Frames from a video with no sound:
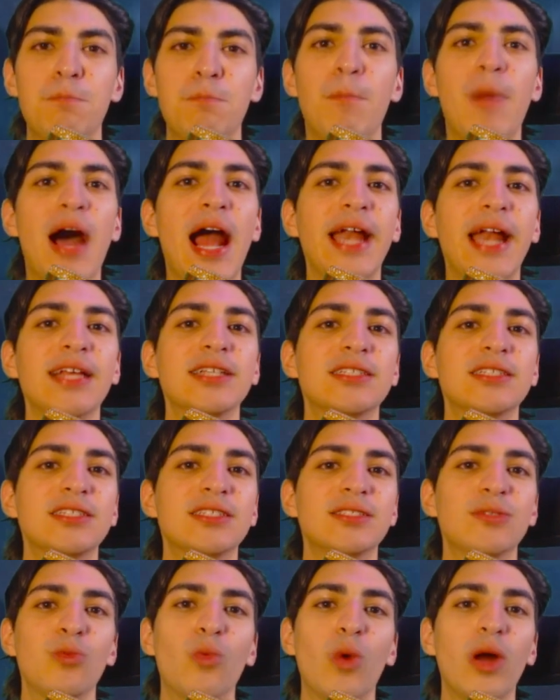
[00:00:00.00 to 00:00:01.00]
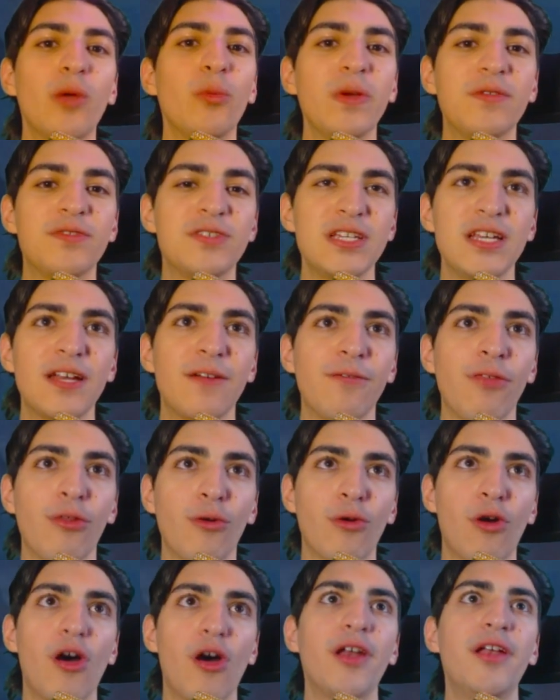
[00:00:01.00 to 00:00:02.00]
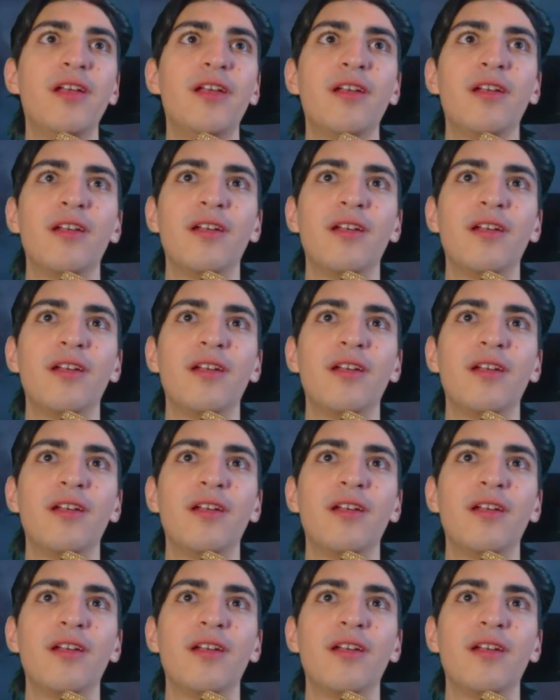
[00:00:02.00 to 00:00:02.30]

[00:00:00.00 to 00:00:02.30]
minus what we've seen of Thrawn.